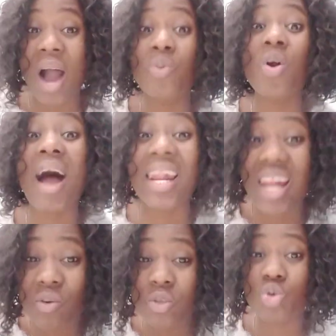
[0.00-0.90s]
I will not
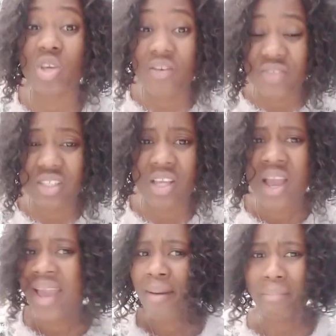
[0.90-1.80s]
allow you to give this thing.
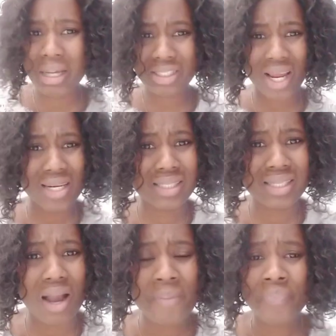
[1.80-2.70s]
My child is
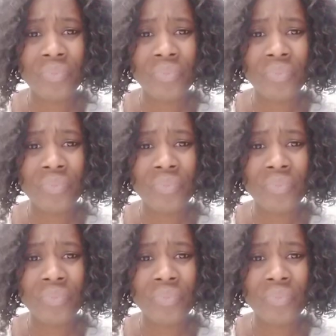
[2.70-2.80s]
not.